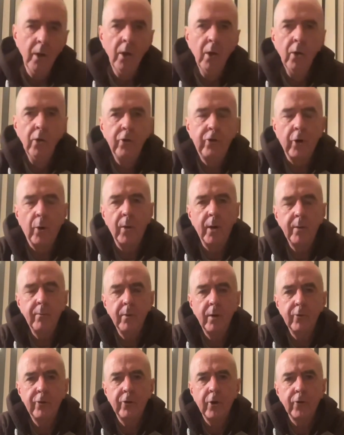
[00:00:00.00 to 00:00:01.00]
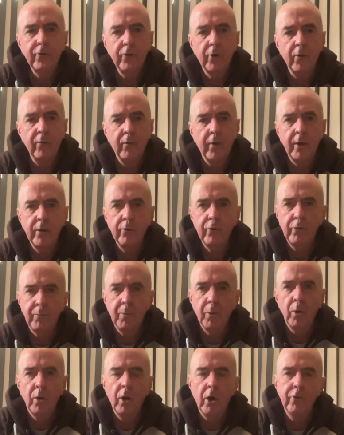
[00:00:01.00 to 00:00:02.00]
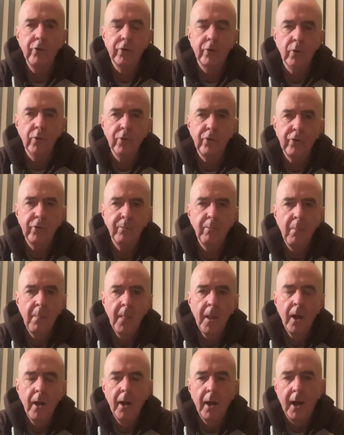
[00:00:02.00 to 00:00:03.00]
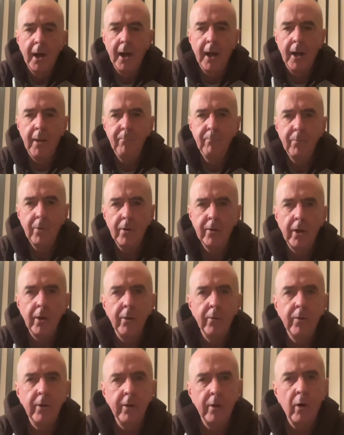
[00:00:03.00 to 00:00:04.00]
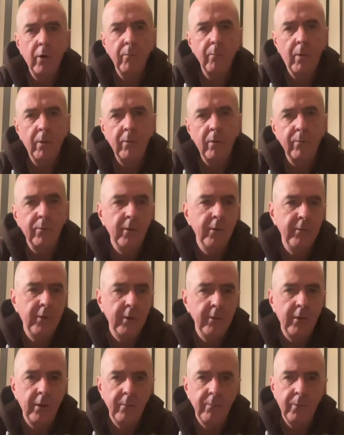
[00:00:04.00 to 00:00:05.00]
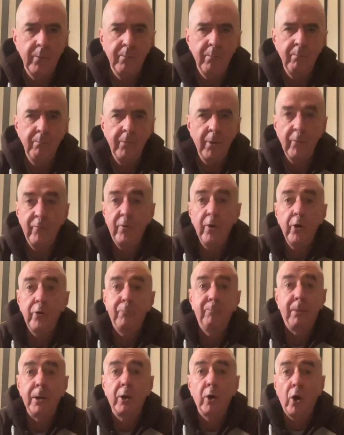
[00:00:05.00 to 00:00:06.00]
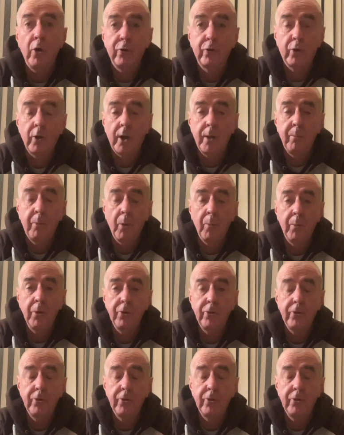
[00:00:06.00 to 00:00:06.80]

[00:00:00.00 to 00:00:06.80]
So I started off writing small articles. And then the first big article I wrote